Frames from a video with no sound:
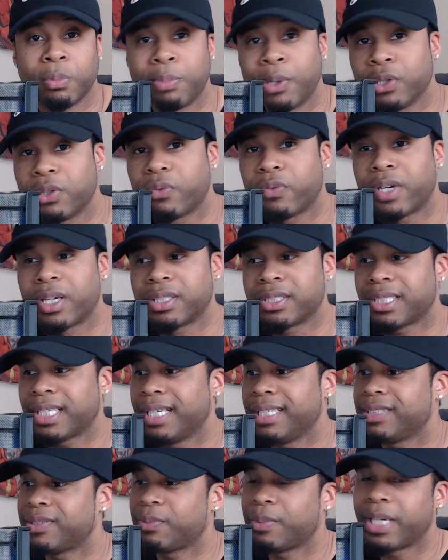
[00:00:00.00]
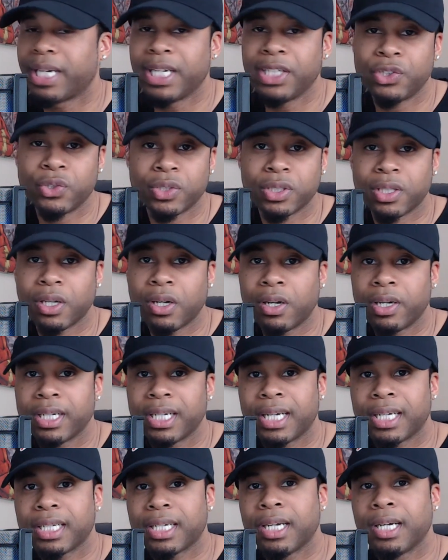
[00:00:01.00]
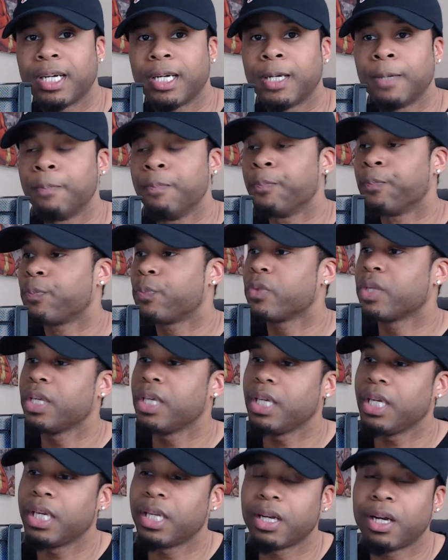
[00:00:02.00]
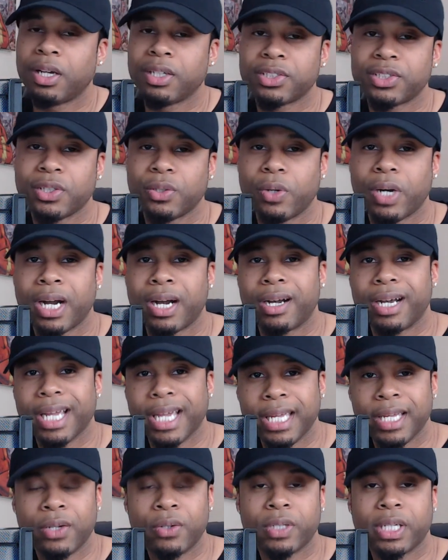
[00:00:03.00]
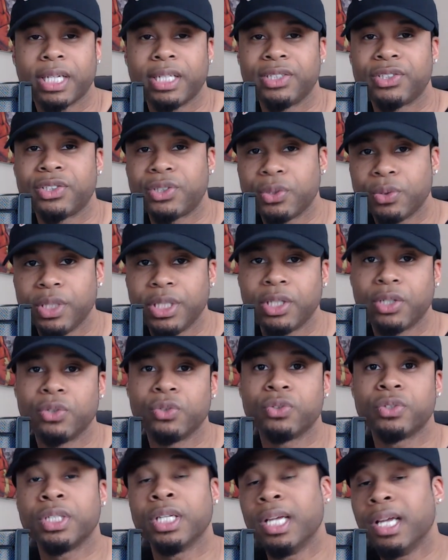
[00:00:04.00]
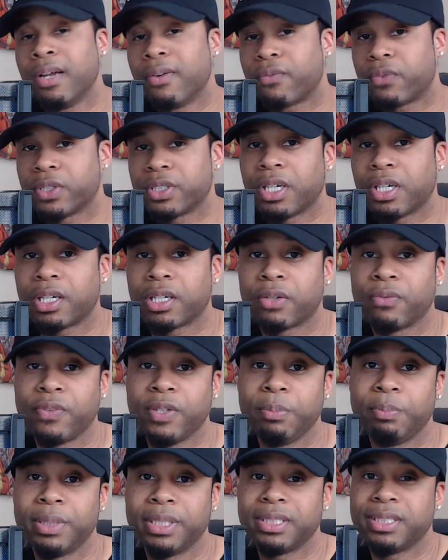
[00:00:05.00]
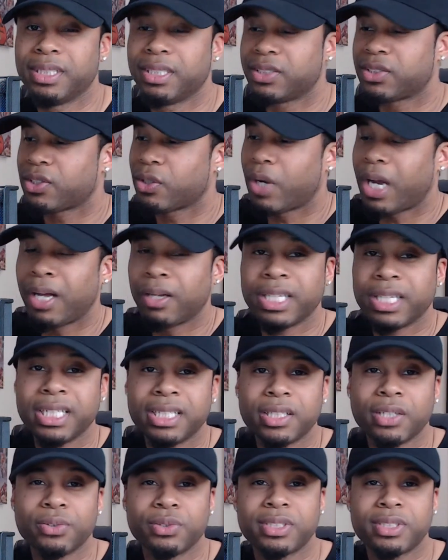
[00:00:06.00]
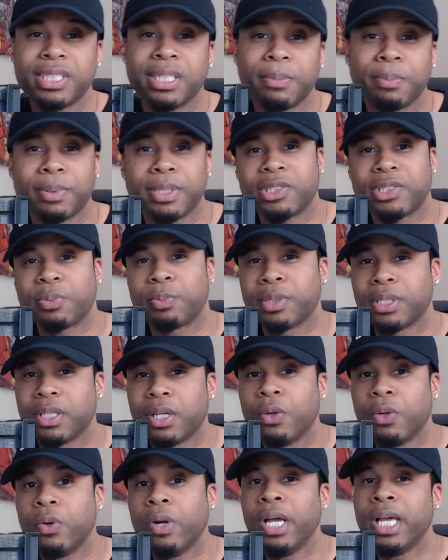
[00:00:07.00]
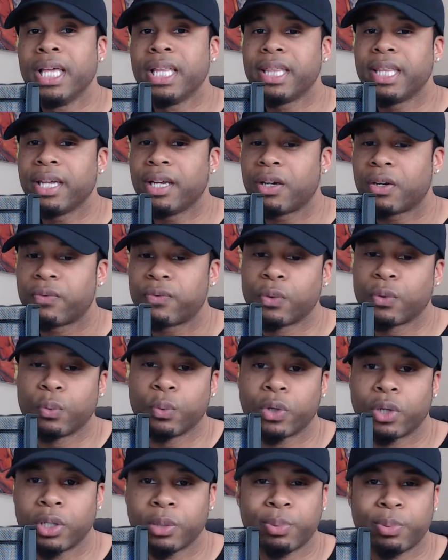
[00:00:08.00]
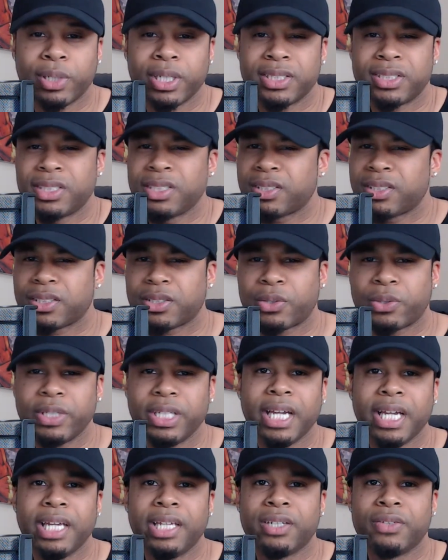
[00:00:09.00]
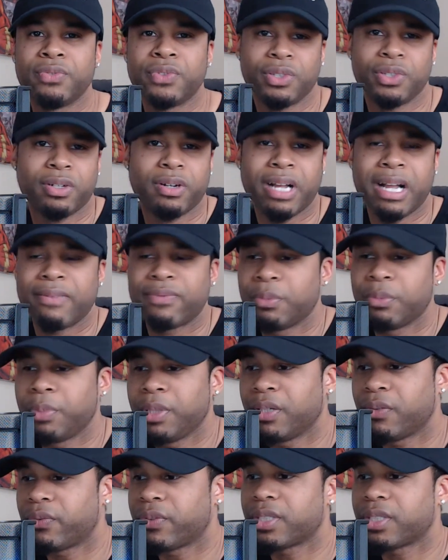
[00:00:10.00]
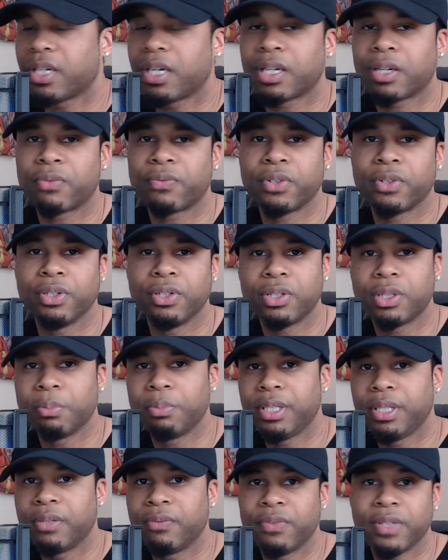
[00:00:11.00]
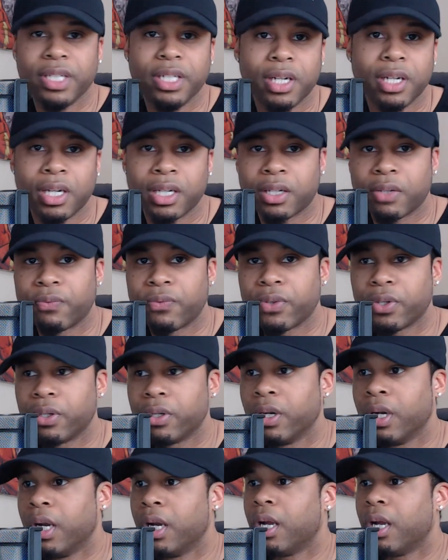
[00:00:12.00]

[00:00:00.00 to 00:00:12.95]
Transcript: both of our sites, my adrianlard.com and also our AOK Studios photography business. So I'll link those templates below. They are for WordPress, just creatives. You don't have to be a photographer. You could be a videographer,